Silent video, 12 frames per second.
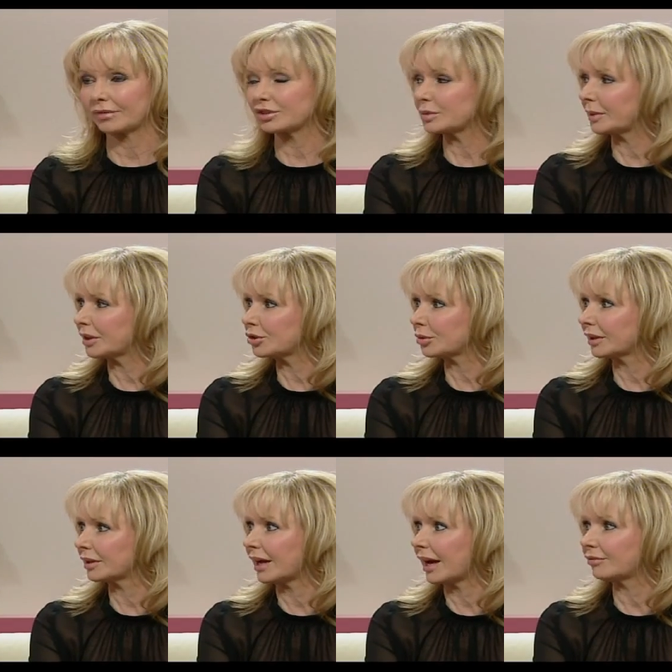I've just been to
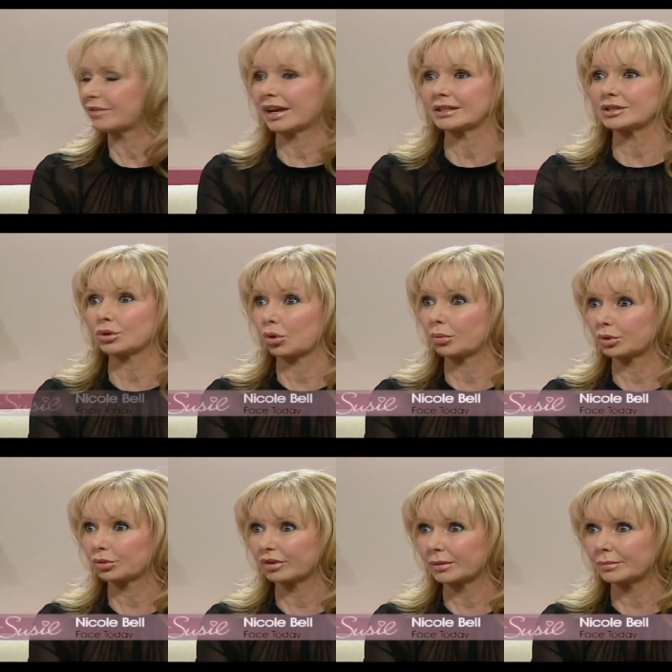an advanced
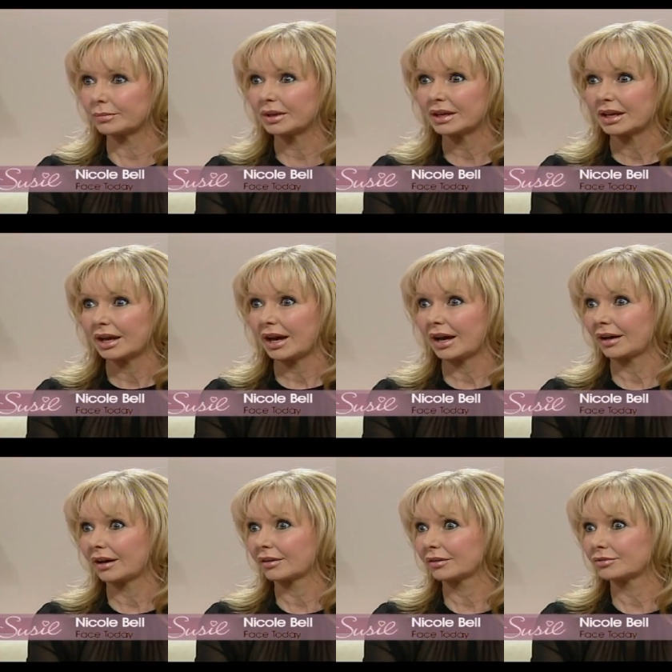orbital rim
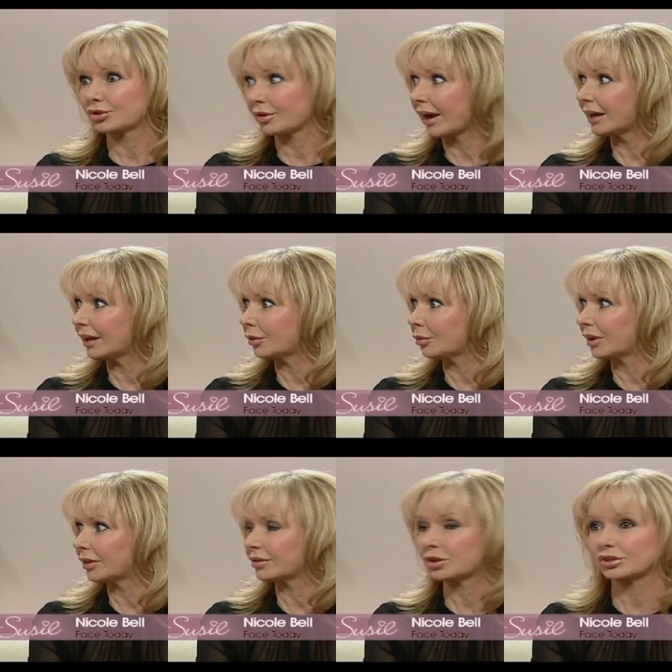training
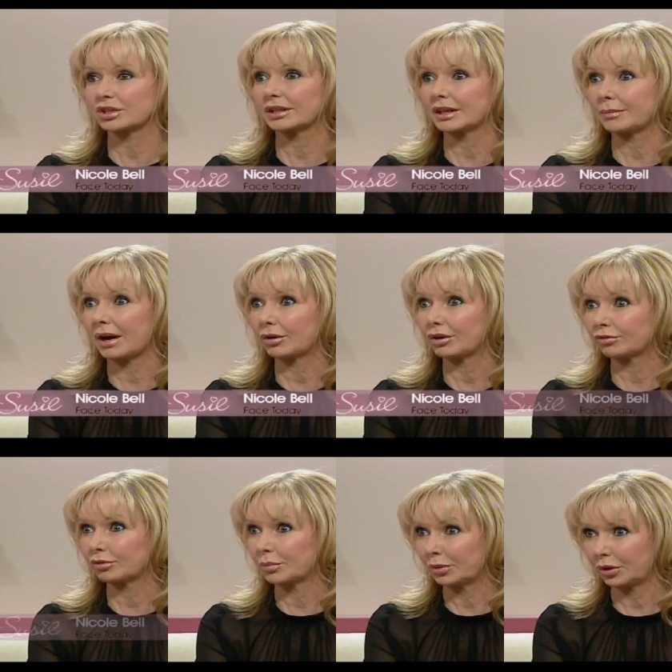with Dr. Glenn Murray
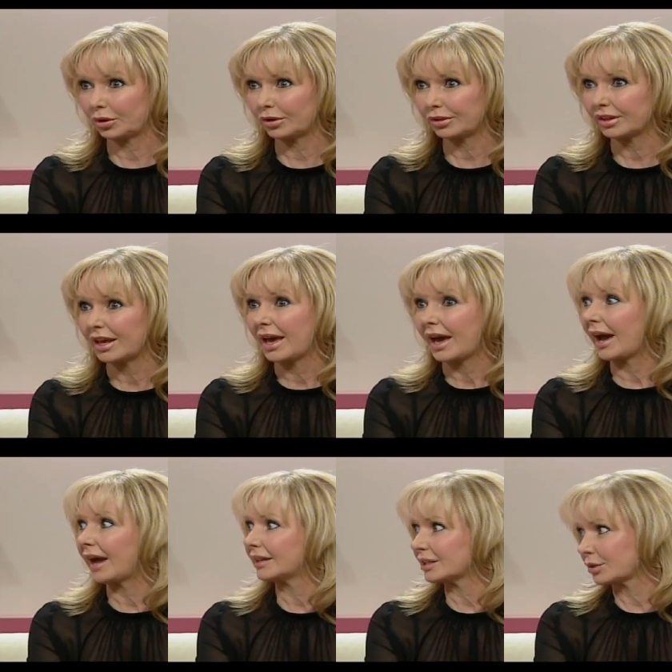from Perth,
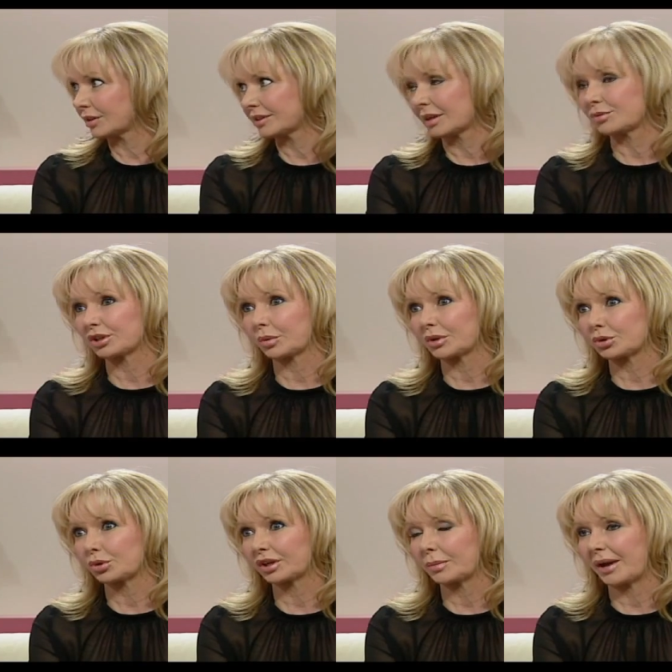and that's the subject that we're
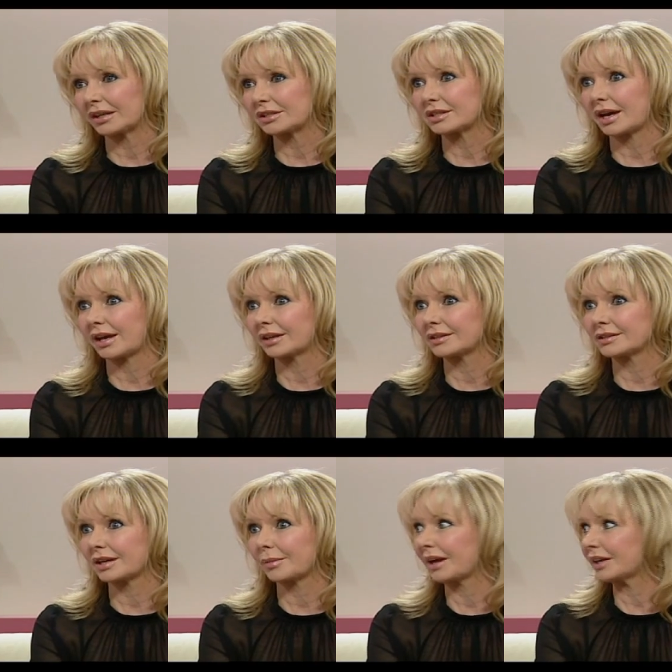talking about today. And
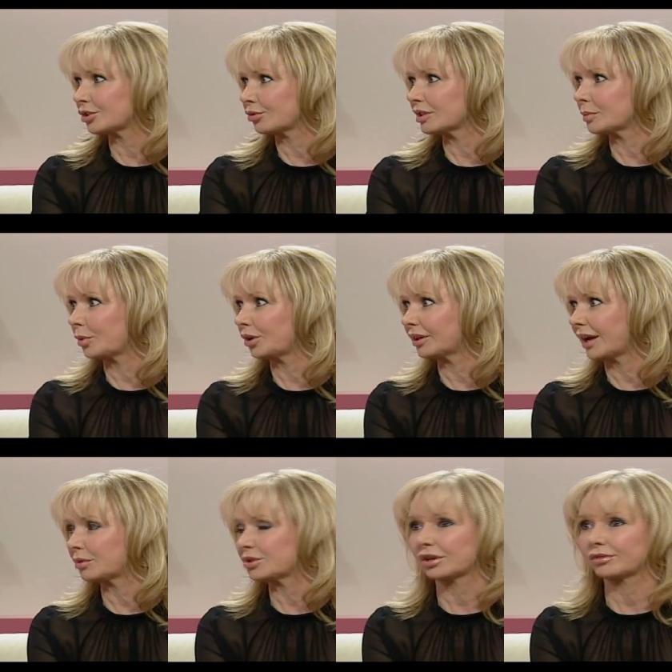as Chris pointed out,
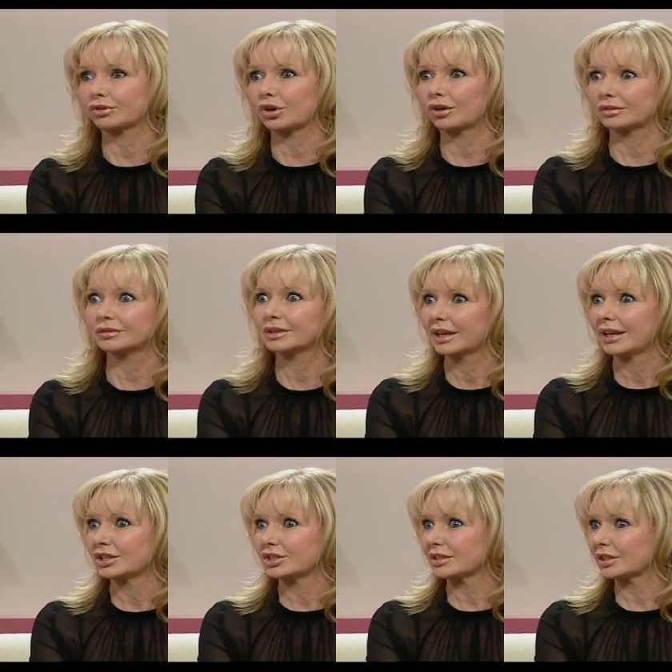which I'd forgotten,
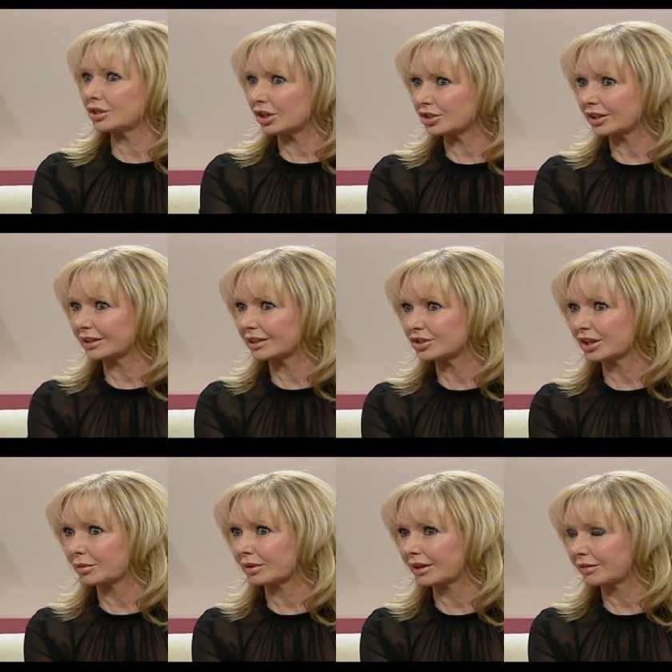she said, you know, she can inject
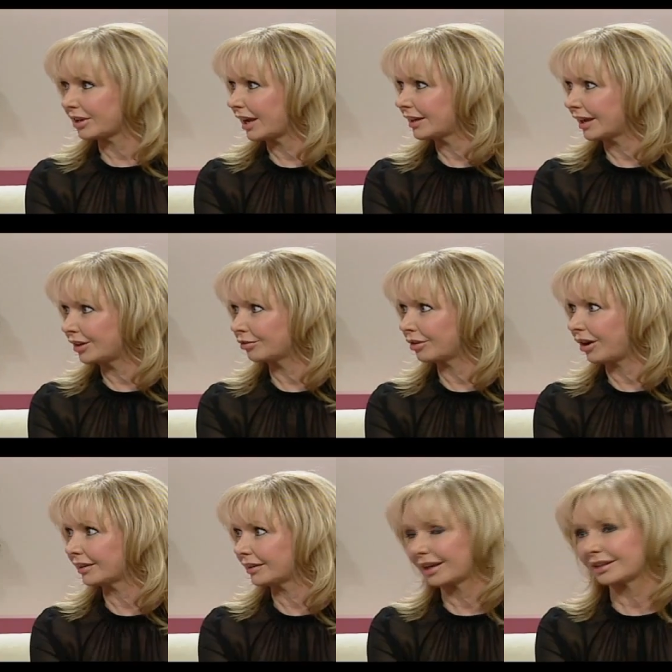with a left hand and a
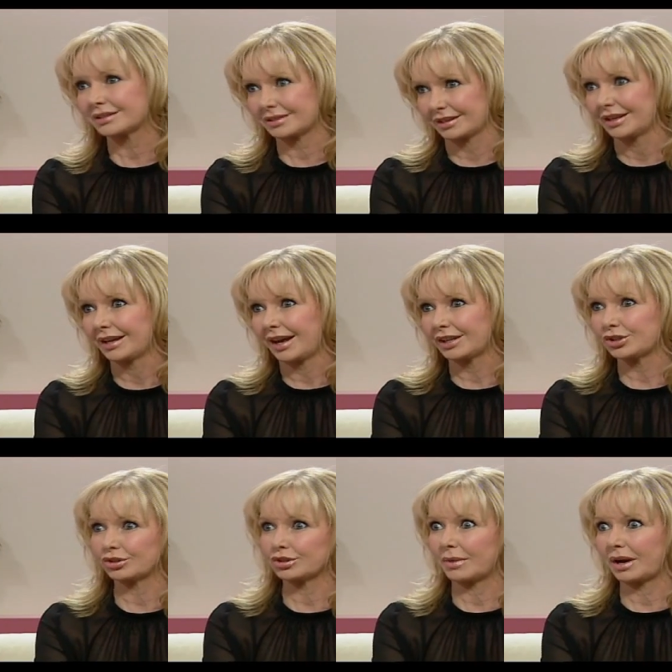right, and that's
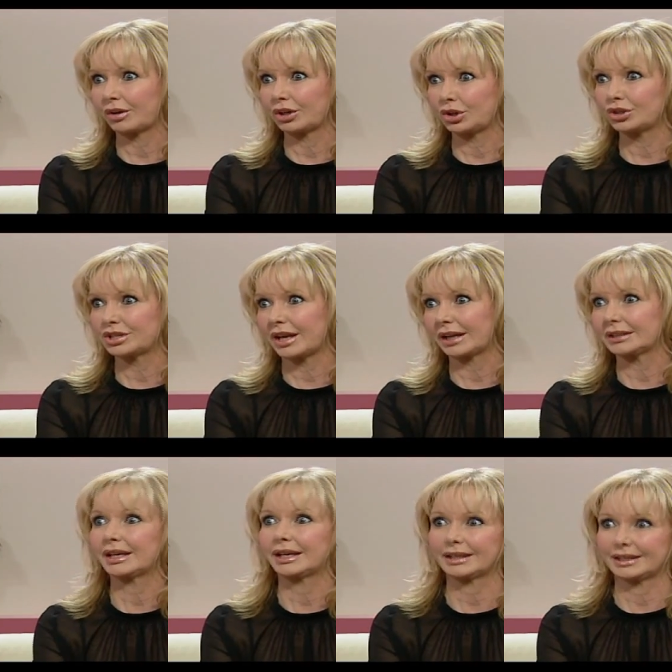Dr. Murray new
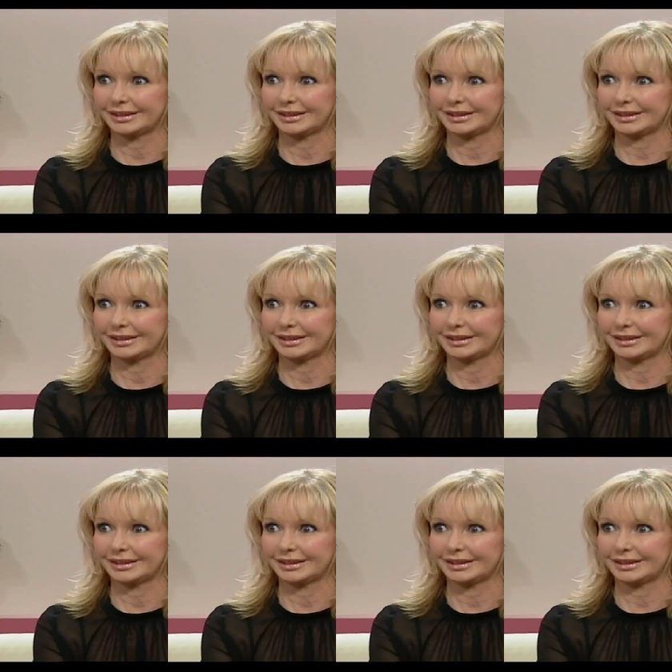technique.